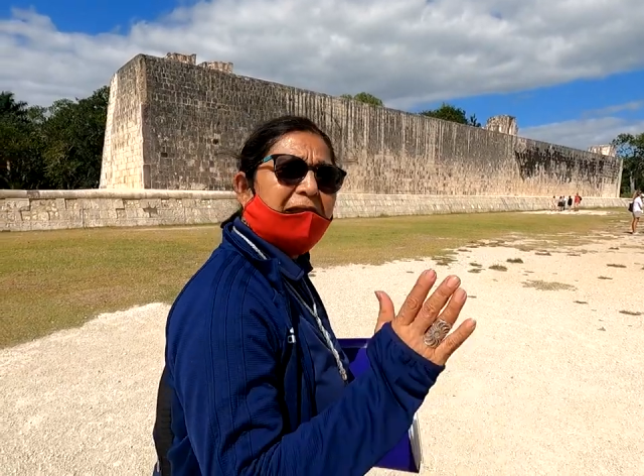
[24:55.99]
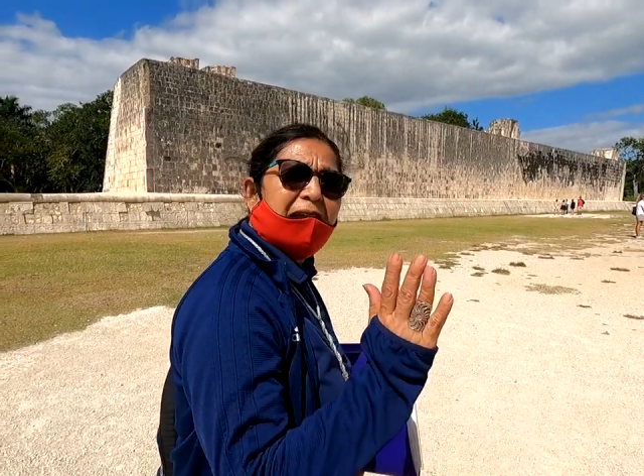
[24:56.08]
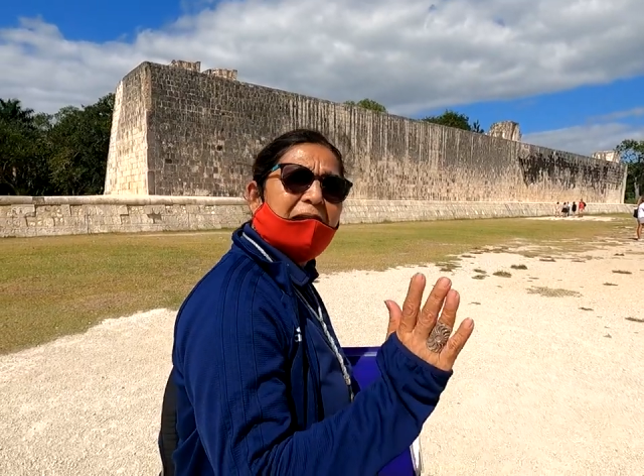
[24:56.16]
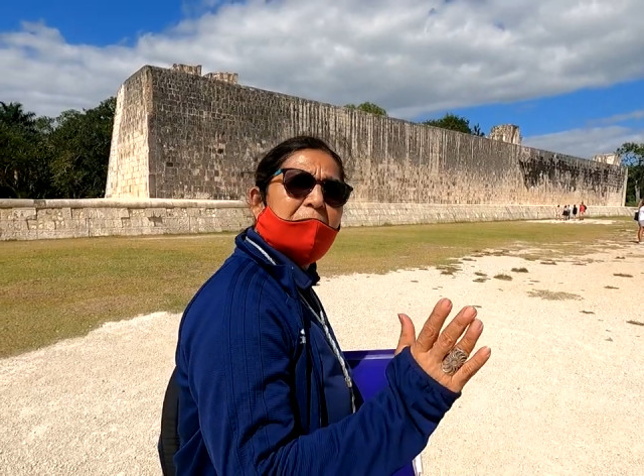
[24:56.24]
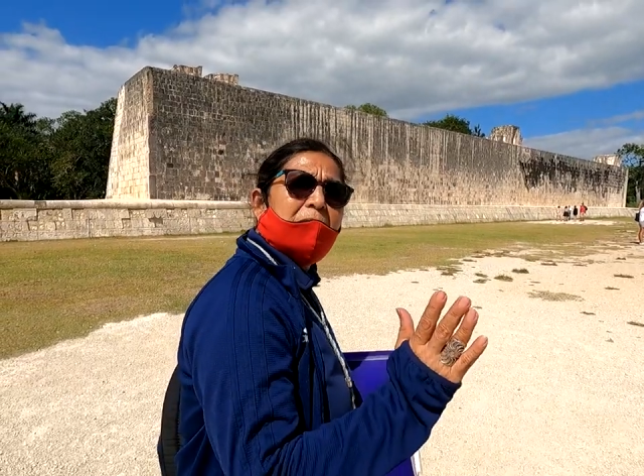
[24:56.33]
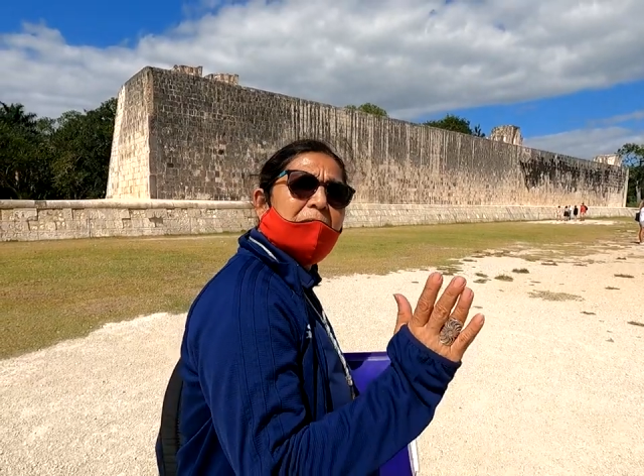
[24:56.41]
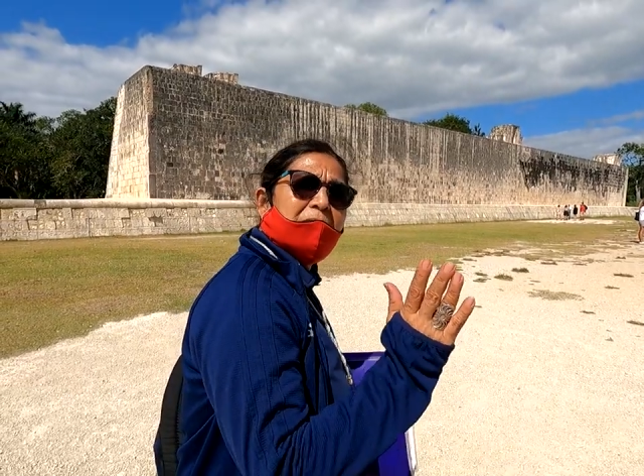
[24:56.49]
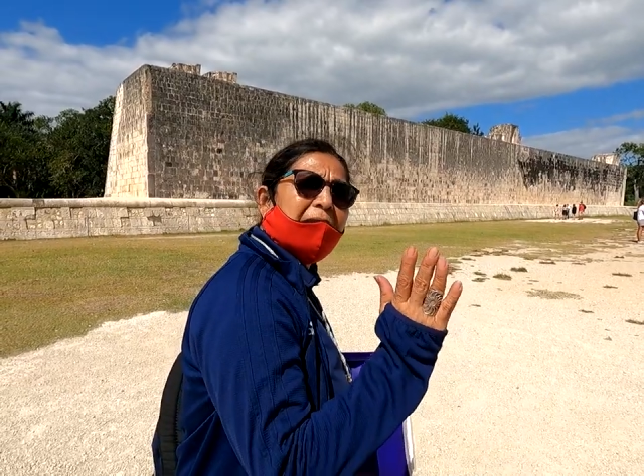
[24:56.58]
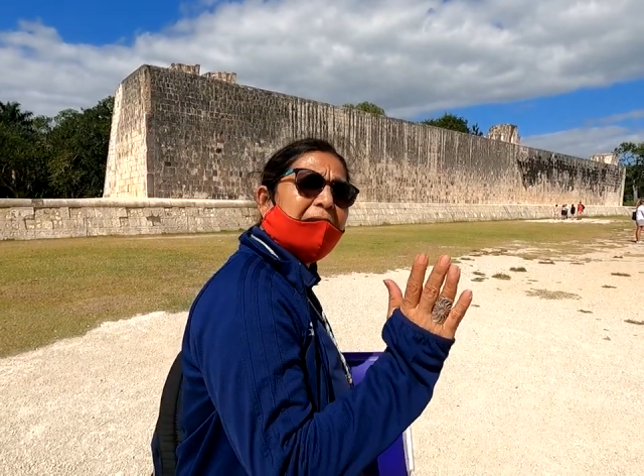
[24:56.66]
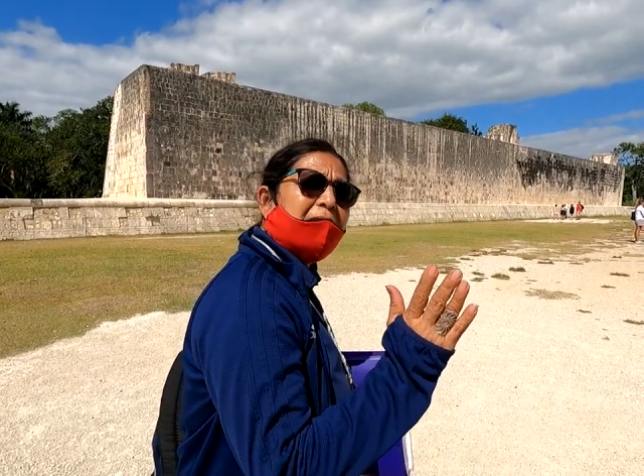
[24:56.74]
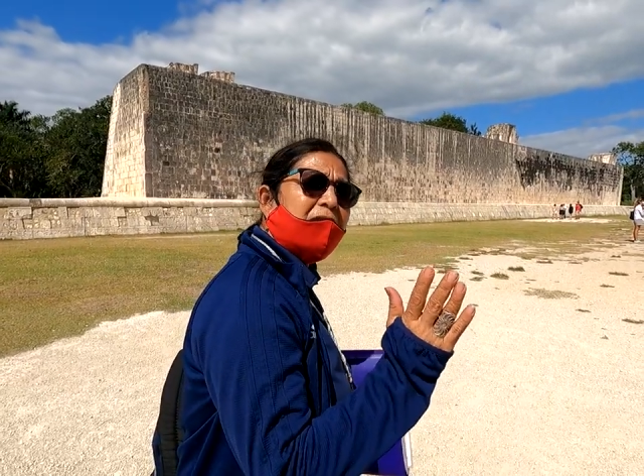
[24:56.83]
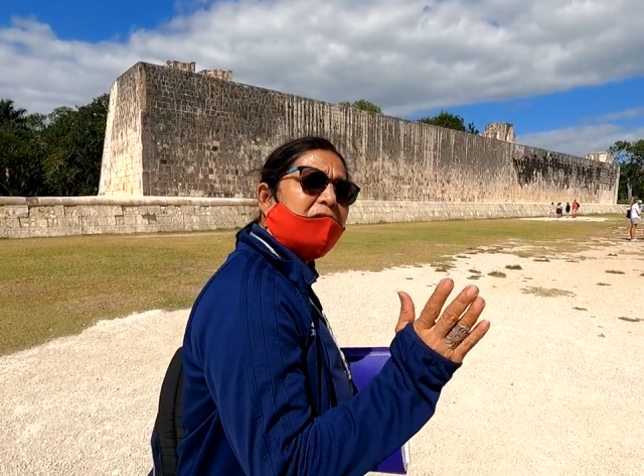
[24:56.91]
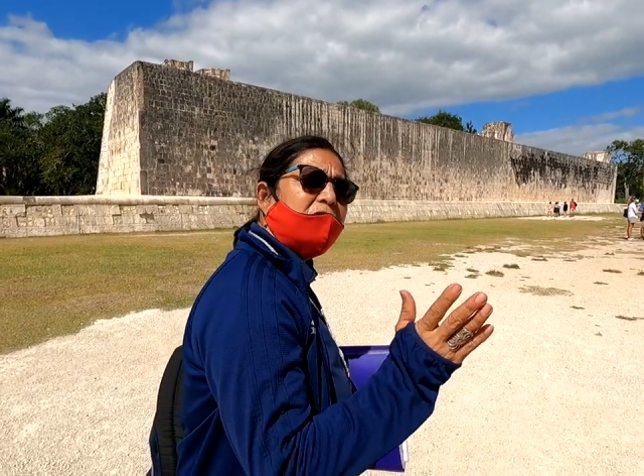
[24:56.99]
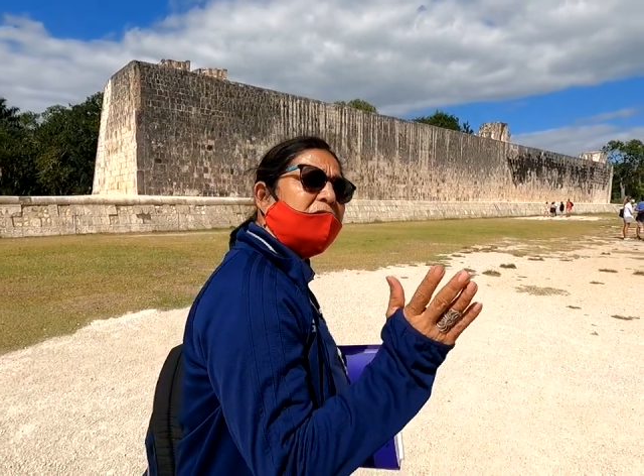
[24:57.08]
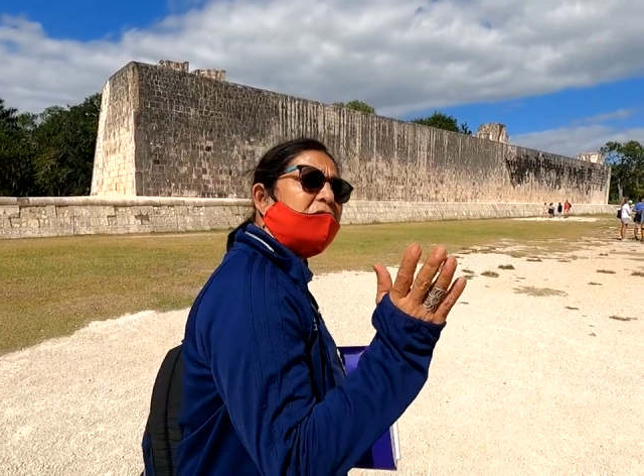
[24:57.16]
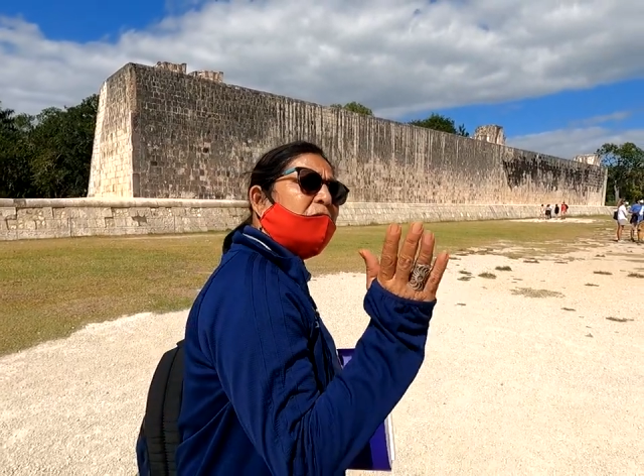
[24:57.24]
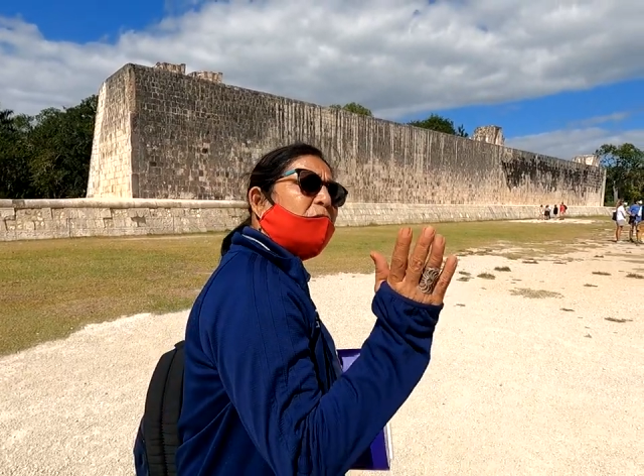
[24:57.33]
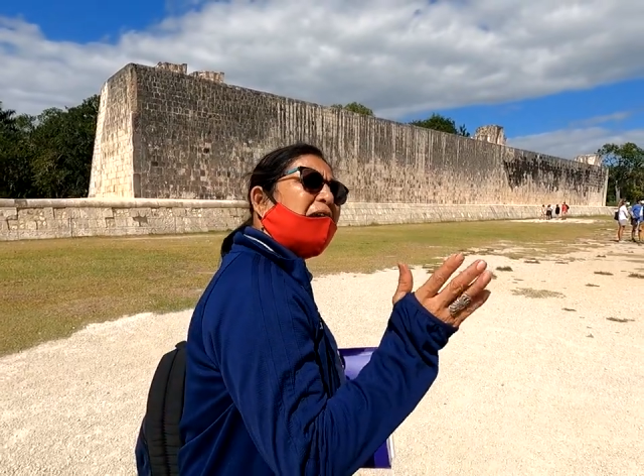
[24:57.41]
the 10
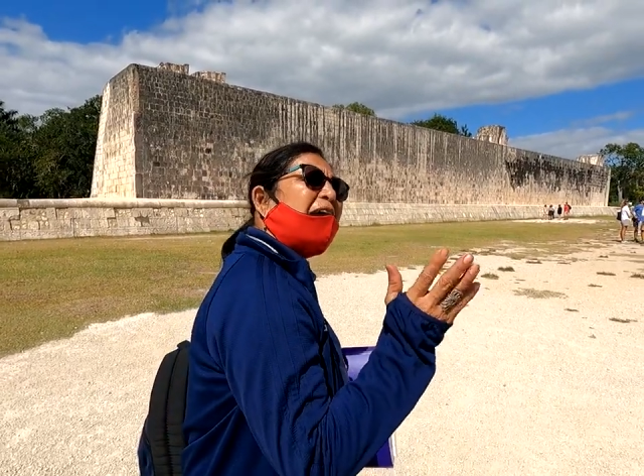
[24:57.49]
years,